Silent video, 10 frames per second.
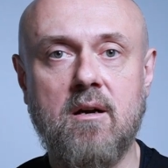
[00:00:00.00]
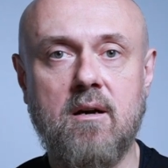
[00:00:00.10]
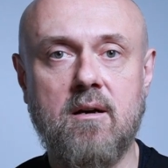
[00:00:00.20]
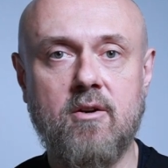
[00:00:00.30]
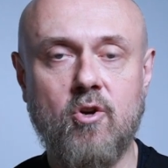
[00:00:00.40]

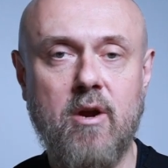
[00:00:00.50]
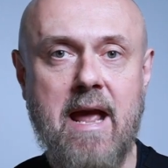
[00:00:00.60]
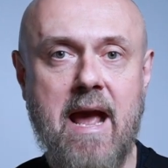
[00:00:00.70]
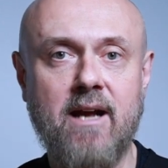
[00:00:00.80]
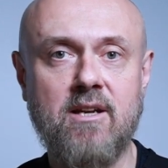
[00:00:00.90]
her
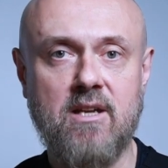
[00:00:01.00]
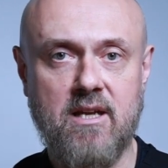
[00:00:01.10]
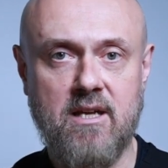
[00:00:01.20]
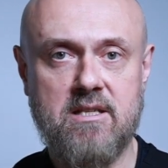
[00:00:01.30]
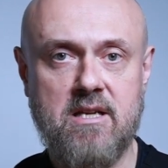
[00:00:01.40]
acne
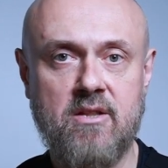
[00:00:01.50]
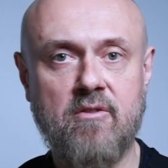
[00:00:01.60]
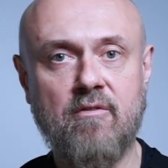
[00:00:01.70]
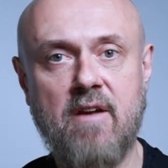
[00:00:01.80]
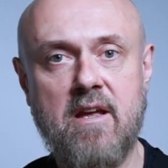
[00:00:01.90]
is on
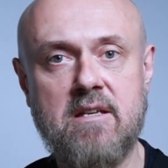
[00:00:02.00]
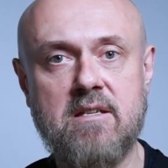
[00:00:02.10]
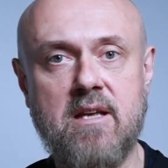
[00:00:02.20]
the face,